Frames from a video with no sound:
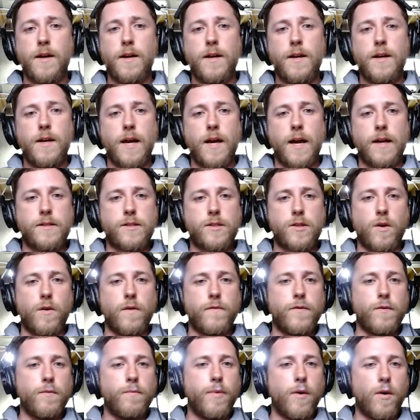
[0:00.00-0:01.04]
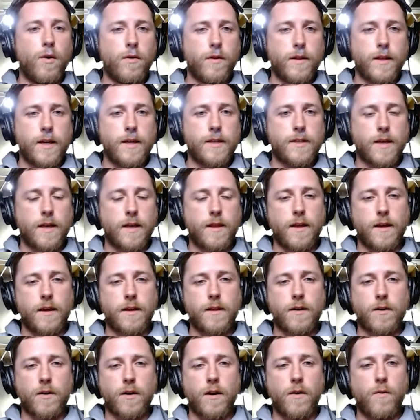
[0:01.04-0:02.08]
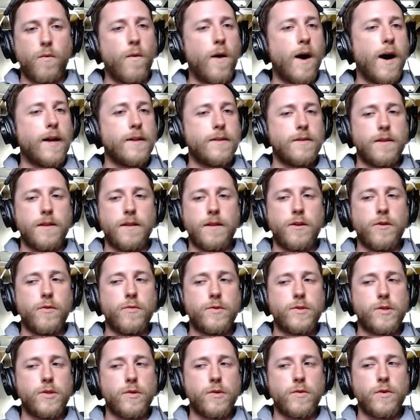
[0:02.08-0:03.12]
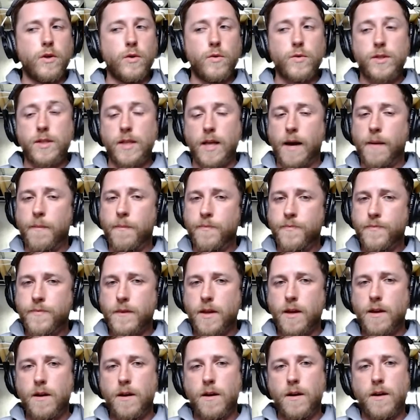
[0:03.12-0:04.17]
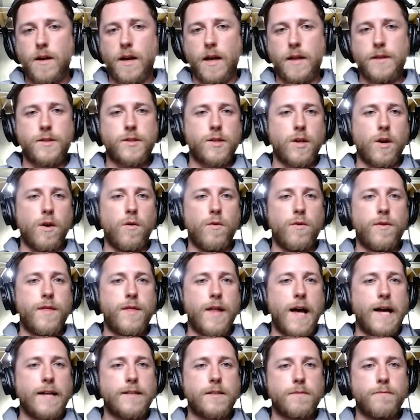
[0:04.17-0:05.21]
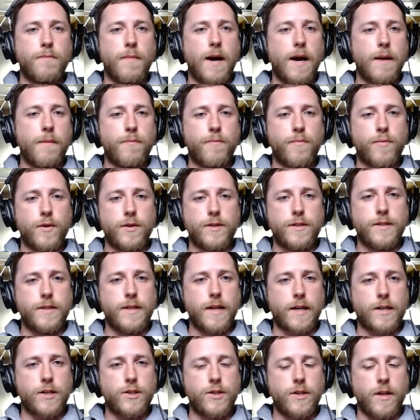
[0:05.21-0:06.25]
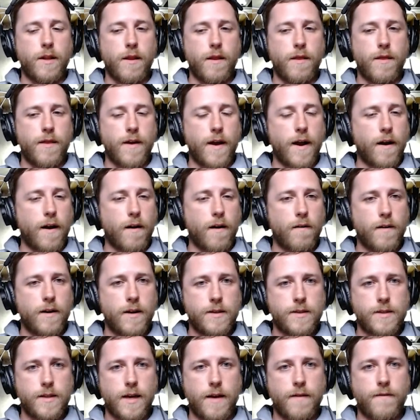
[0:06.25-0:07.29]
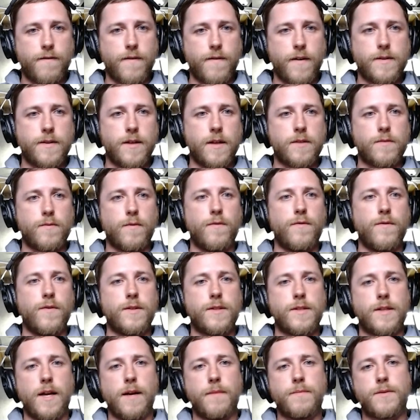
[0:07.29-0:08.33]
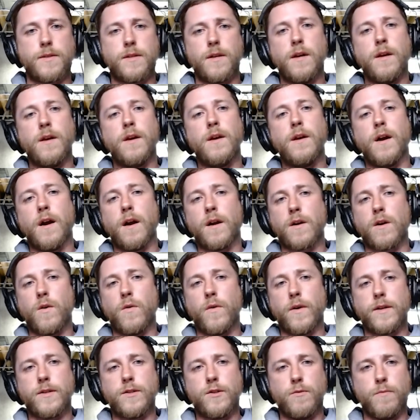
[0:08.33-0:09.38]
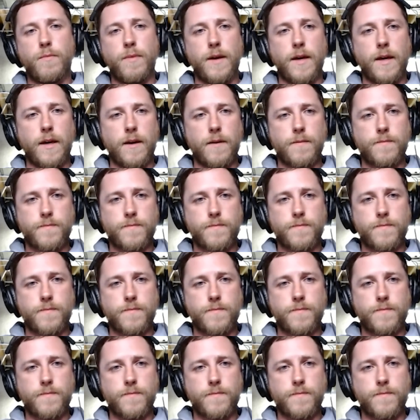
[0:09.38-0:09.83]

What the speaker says: And so if you pull these, I think they're going to want you to use them. And so that's my prediction there, is that Phantasmal Footsteps are going to be